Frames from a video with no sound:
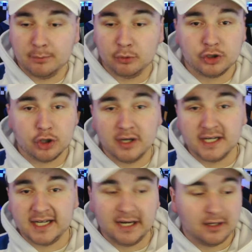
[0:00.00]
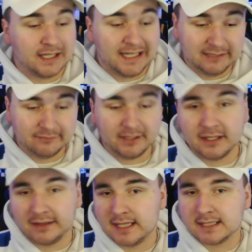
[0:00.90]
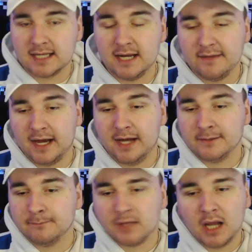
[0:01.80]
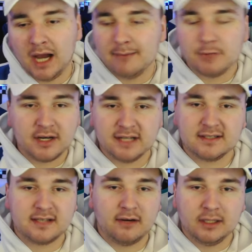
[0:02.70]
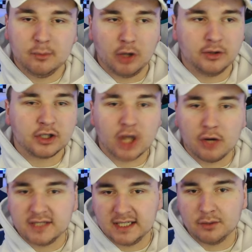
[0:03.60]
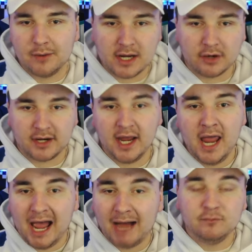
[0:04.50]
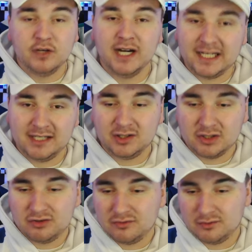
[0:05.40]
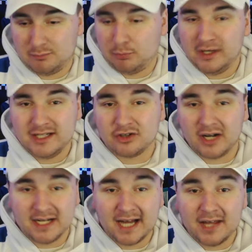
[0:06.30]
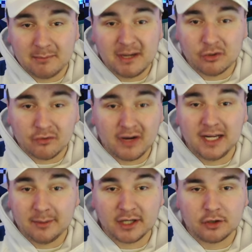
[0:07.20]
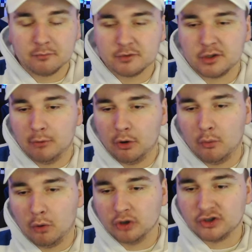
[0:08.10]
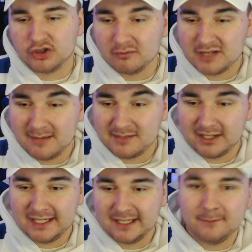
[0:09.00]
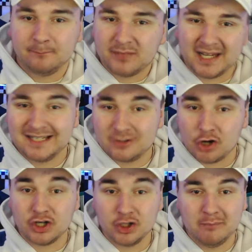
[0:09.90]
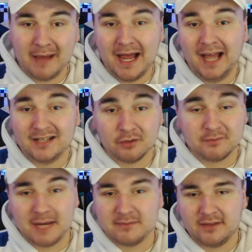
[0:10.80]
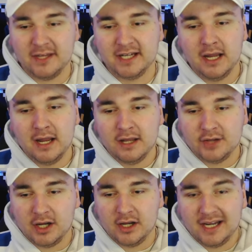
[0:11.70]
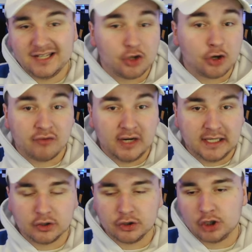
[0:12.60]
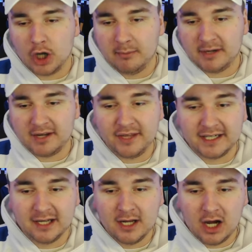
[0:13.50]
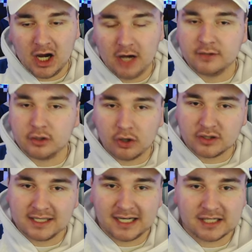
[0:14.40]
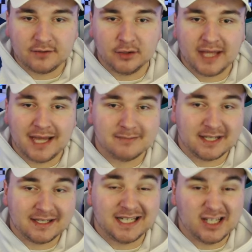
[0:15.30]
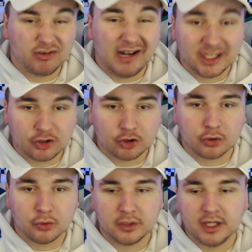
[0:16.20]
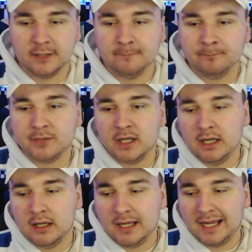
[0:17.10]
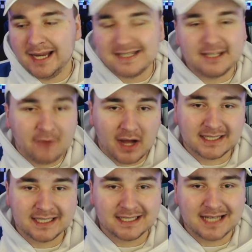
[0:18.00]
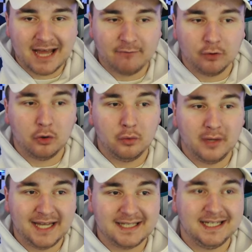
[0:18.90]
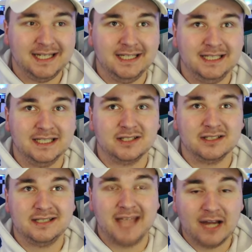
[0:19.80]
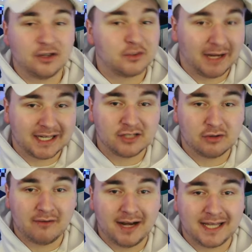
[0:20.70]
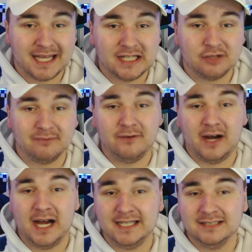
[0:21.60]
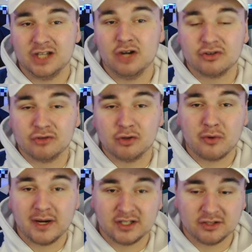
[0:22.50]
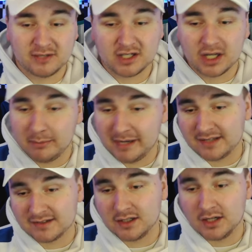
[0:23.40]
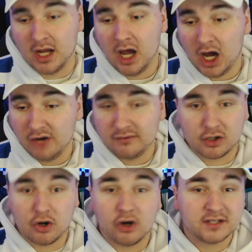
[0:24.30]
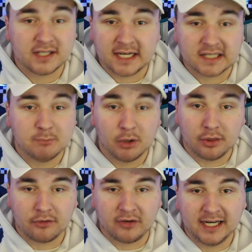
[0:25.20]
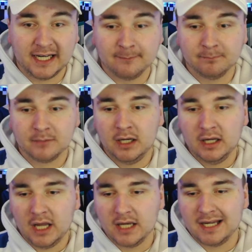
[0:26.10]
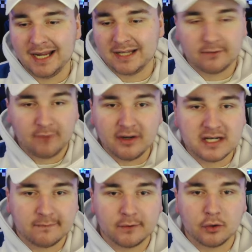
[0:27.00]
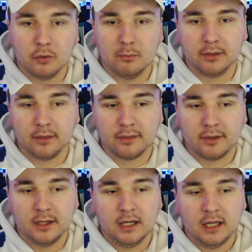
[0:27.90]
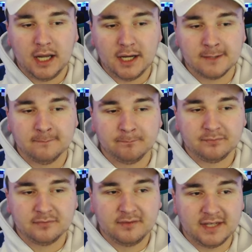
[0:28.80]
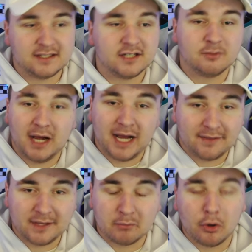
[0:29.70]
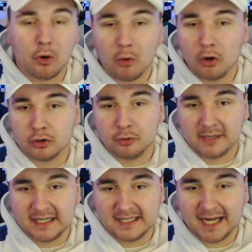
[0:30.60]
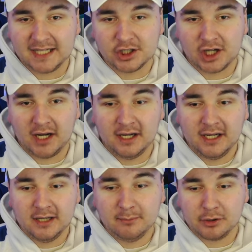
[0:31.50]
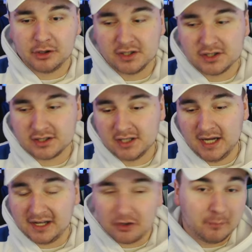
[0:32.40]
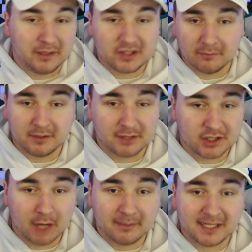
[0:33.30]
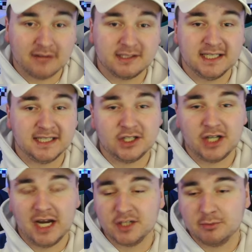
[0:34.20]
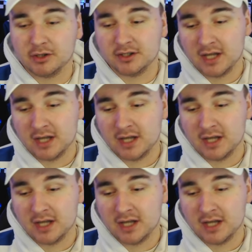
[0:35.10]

joining in and leaving and things like that. And I'm not necessarily one that goes either way on it. I'm really pretty straight down the middle, really, when it comes to Paul Warne. Sometimes I think he's got to do better. Sometimes I think that he's done a really good job. And I think over the course of the last few games, I think he's really struggled. And is he finding his level? Is he getting us back into a relegation fight? Those are all questions which are going to be answered over the course of the next month, really. And it's a very difficult month. And this is why I think Paul Warne could be in danger, because, and it could be something which Derby County need to change, because